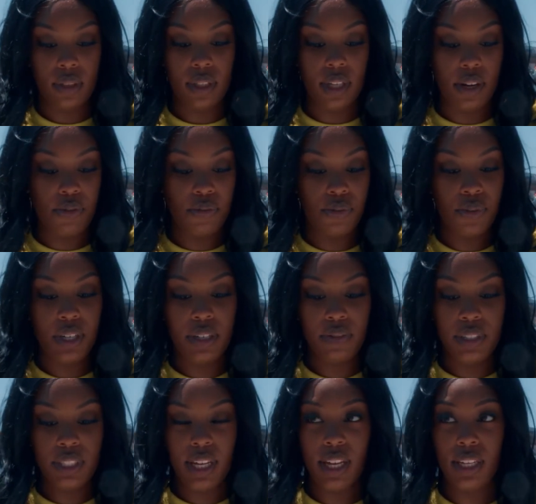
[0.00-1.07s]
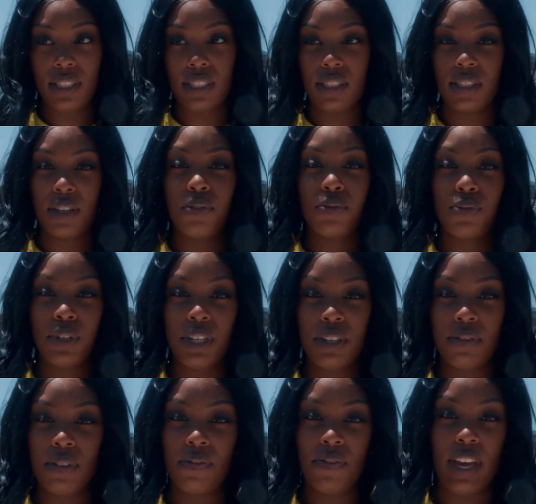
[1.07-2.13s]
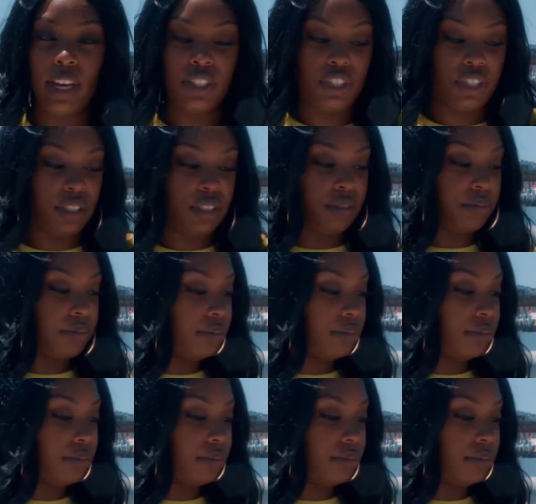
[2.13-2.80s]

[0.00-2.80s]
they're free of dust, free of infection.